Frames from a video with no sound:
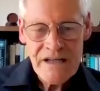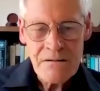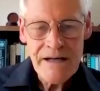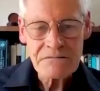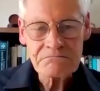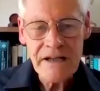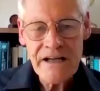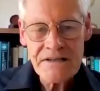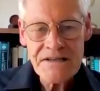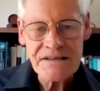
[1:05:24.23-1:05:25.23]
about
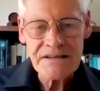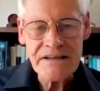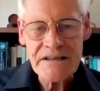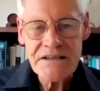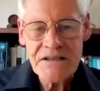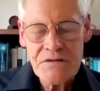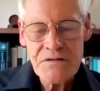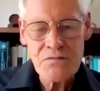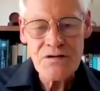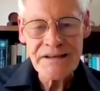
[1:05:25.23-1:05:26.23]
how salinity
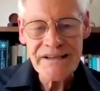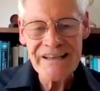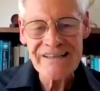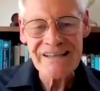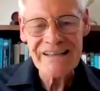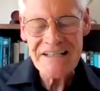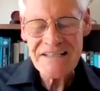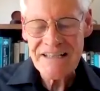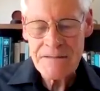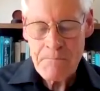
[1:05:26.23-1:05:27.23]
was working in the
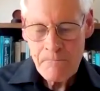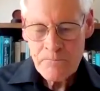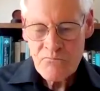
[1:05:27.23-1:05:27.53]
landscape.